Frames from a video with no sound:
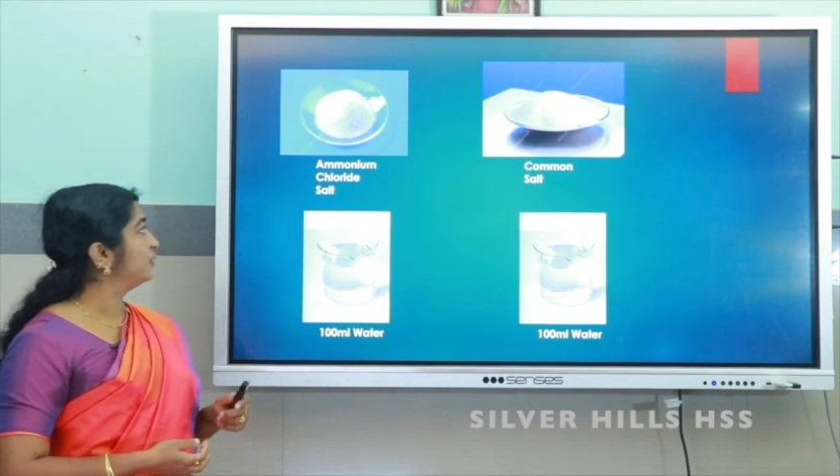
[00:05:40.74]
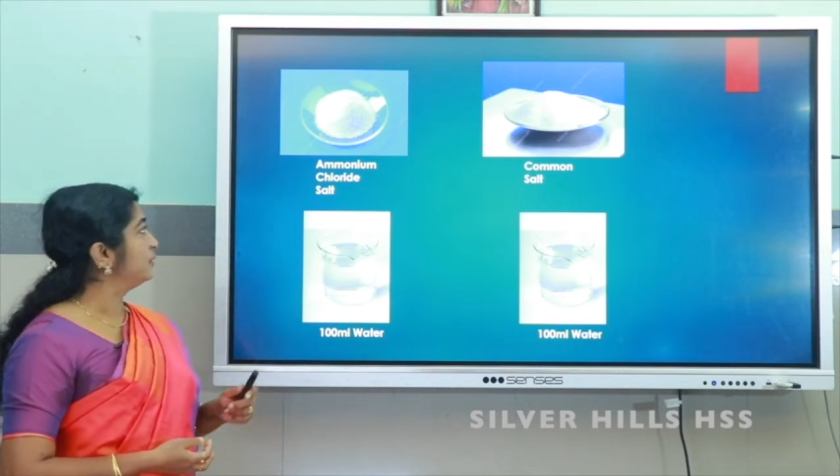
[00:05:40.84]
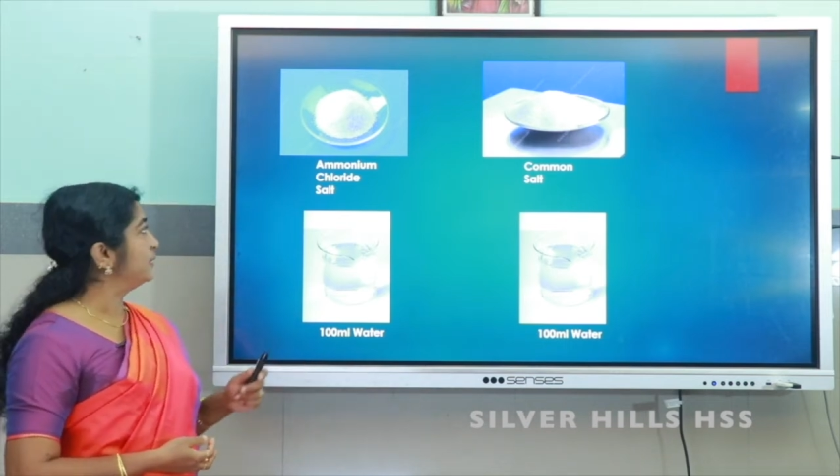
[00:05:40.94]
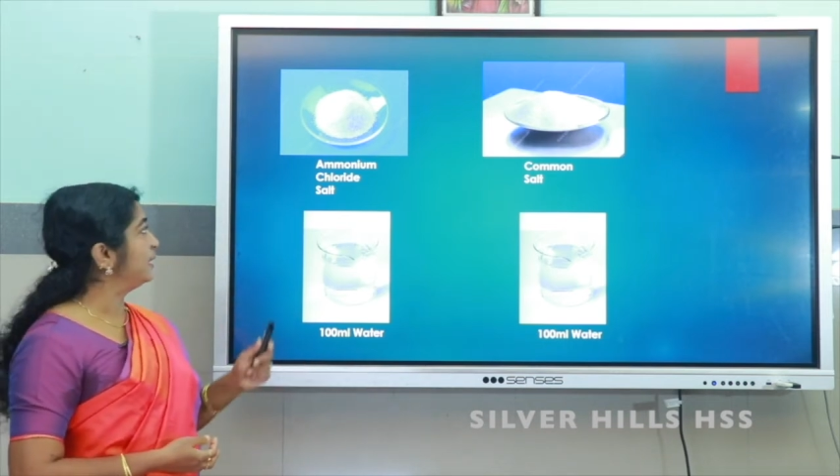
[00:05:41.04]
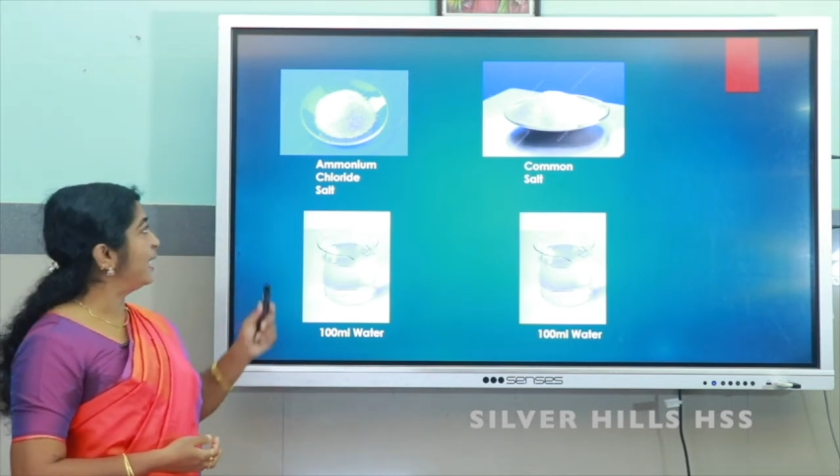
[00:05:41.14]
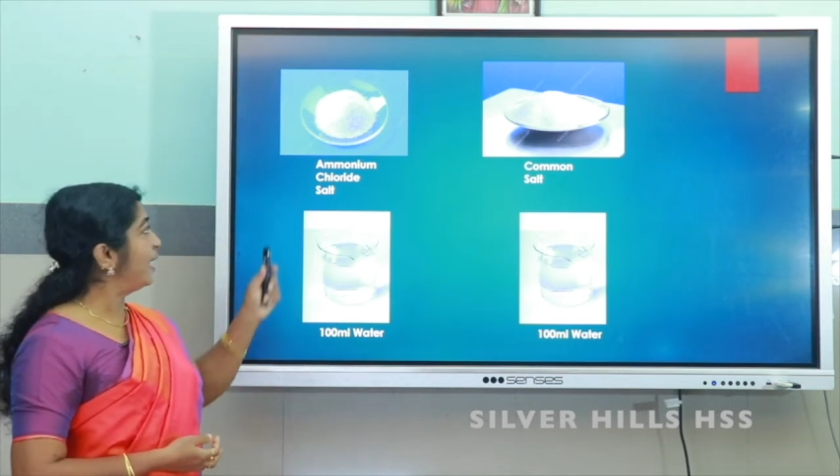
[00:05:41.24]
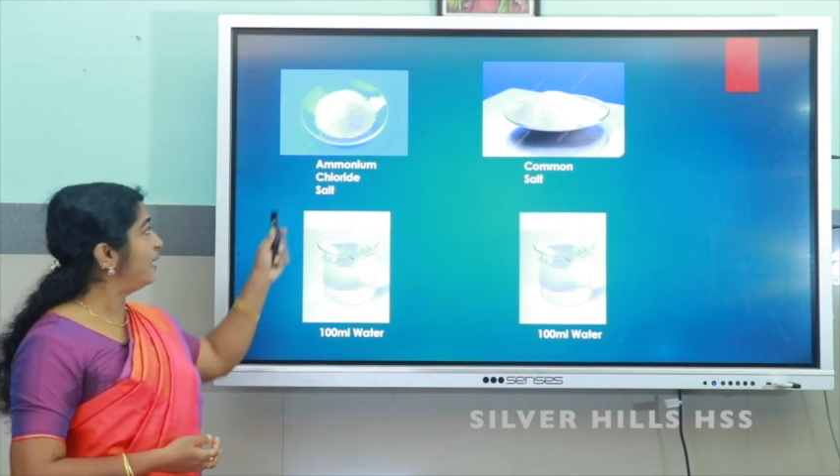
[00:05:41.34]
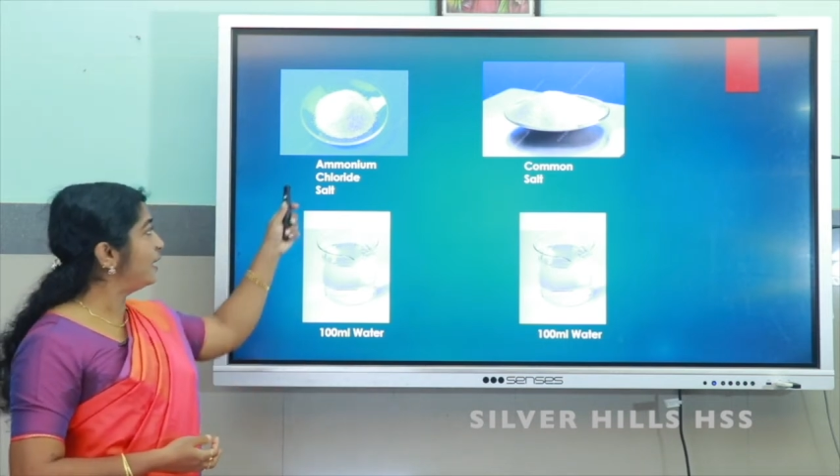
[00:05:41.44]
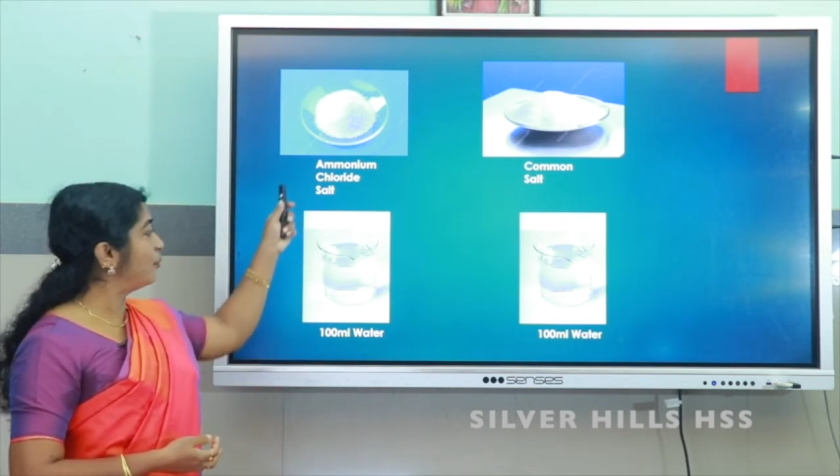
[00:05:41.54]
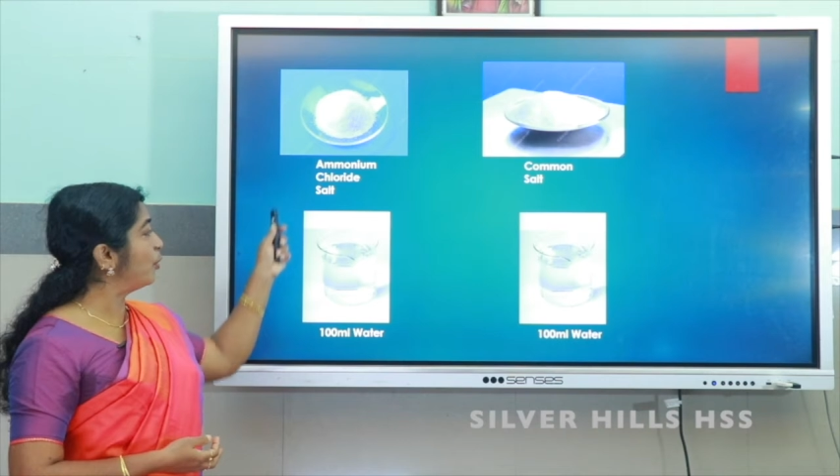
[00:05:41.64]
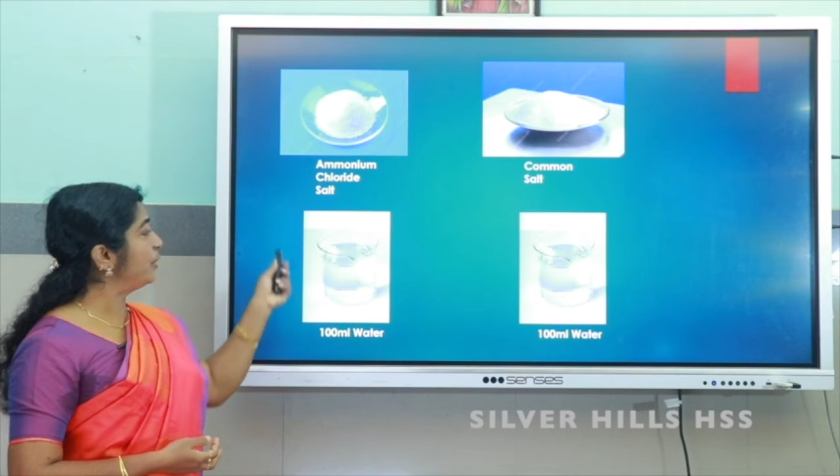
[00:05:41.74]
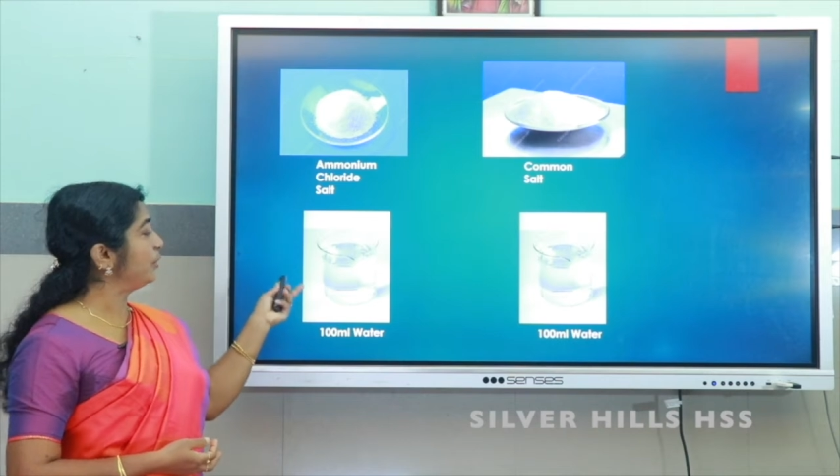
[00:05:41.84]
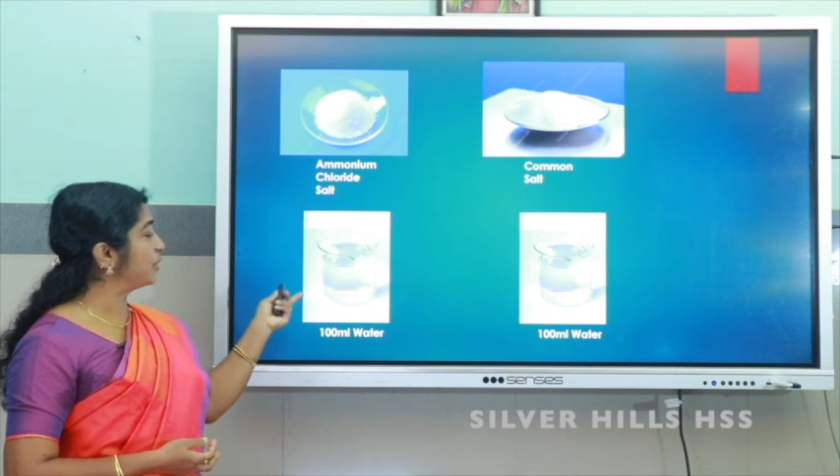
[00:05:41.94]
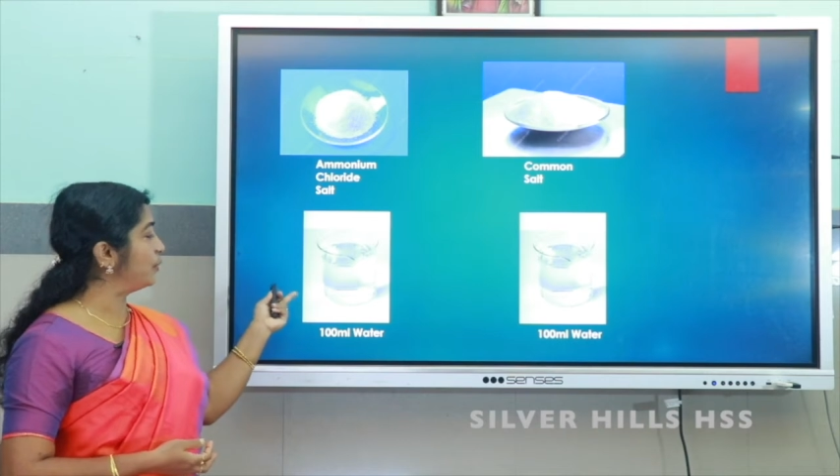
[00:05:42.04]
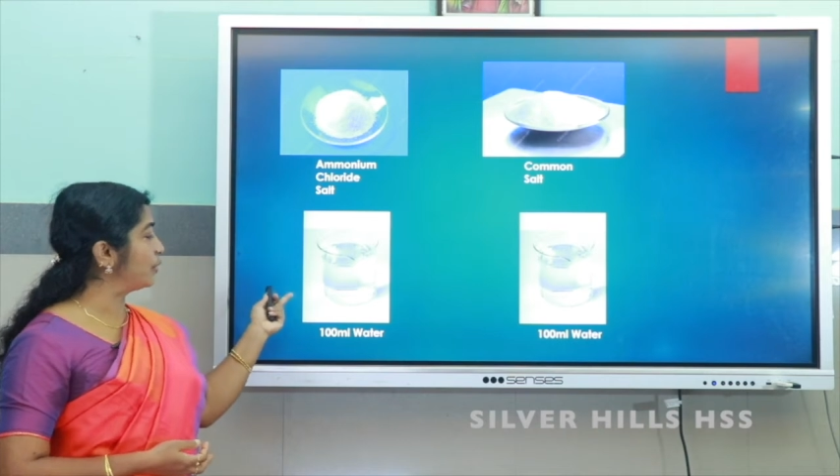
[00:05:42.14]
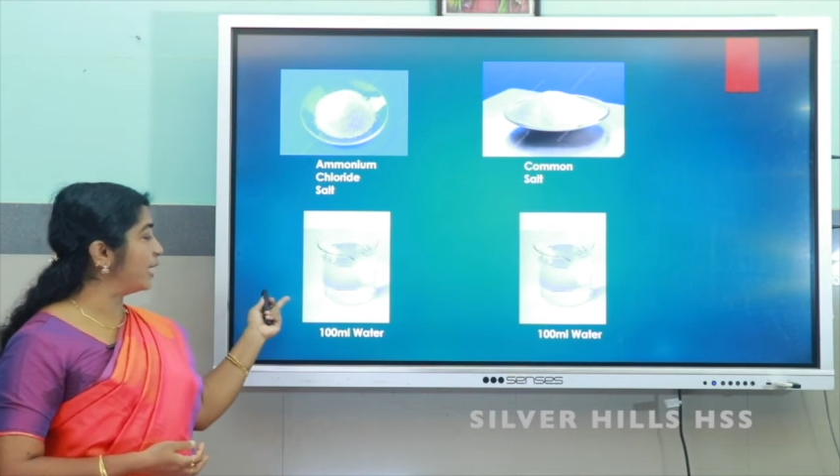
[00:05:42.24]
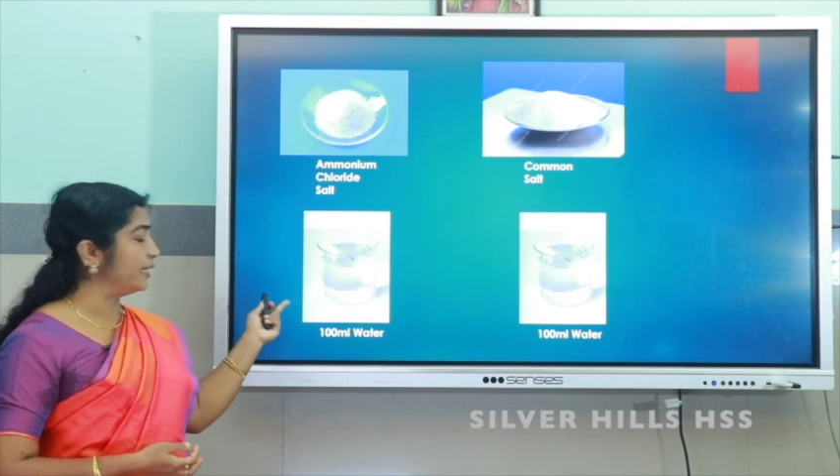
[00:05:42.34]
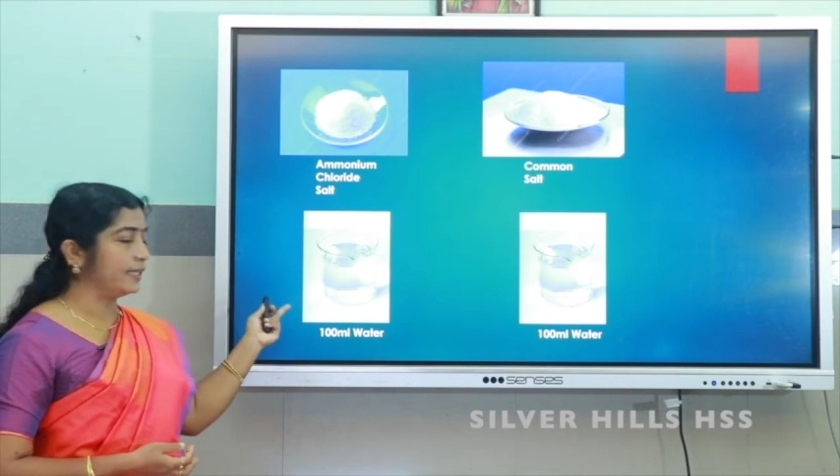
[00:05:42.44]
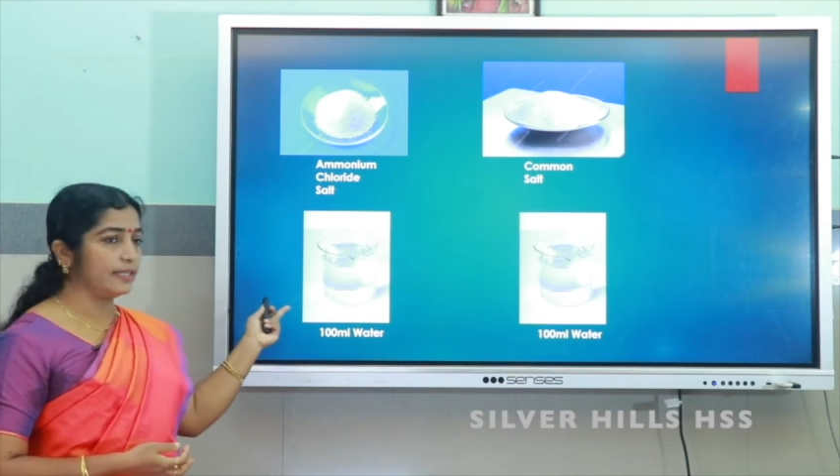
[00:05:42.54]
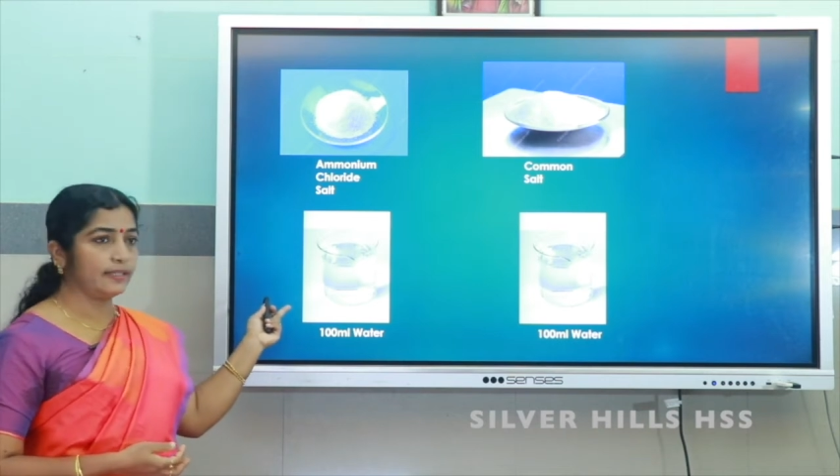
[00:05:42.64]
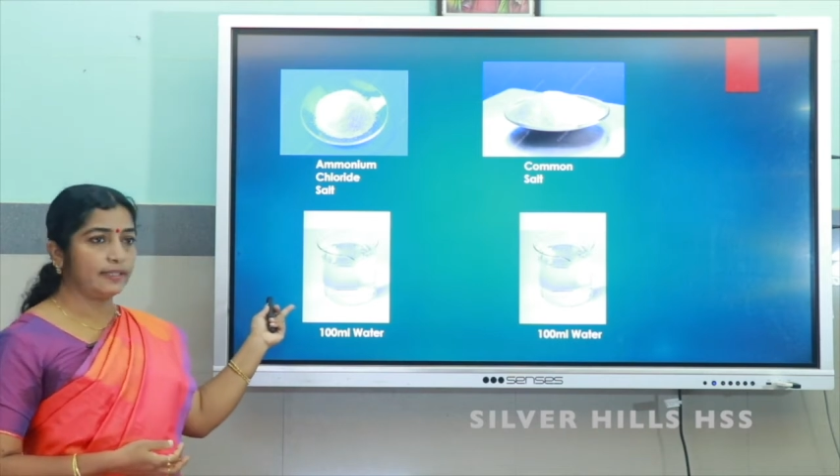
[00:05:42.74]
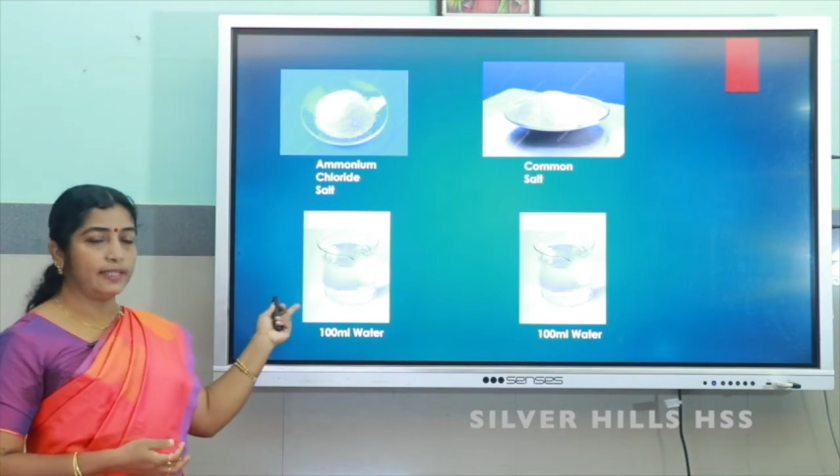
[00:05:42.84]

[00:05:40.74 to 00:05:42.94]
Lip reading: Then add ammonium chloride